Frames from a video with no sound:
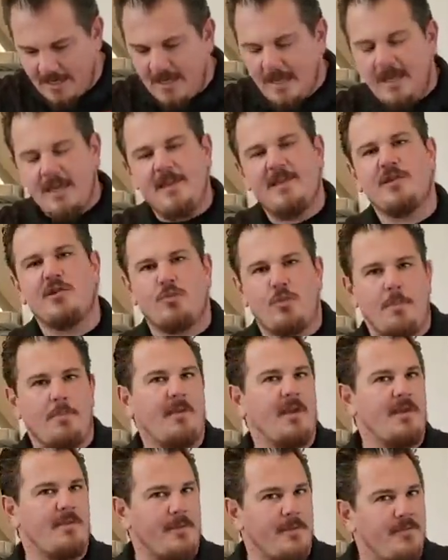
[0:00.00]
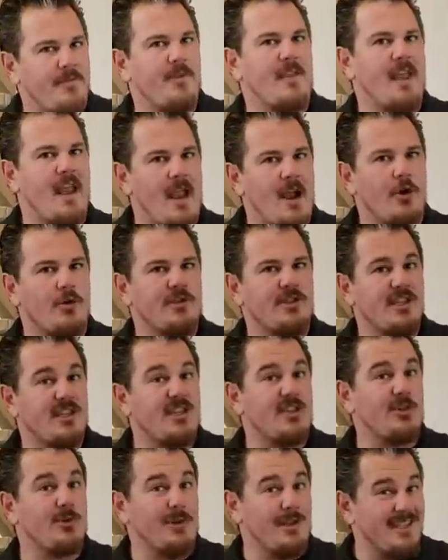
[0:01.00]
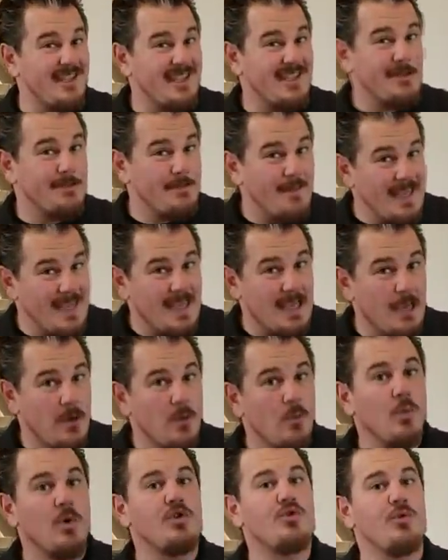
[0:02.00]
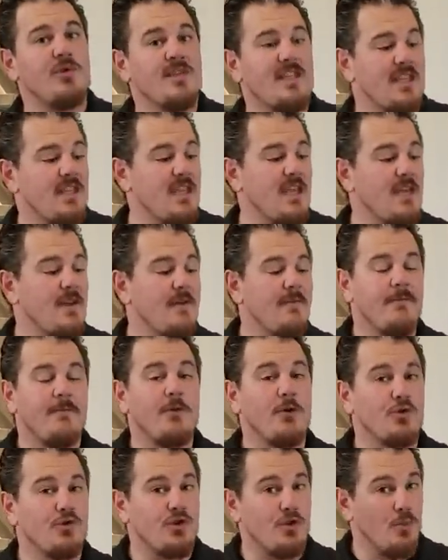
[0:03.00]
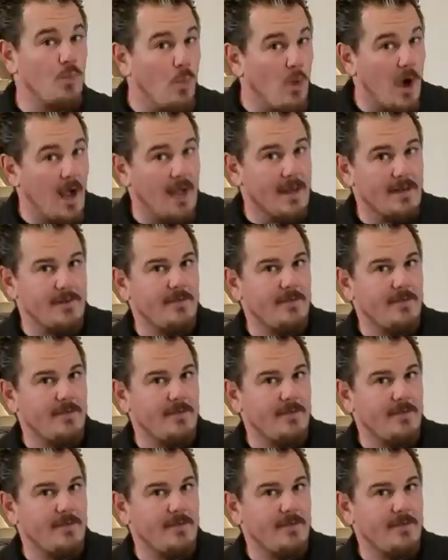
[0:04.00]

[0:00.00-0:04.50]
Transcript: is the replacement for the AR636B, which was in the version 1.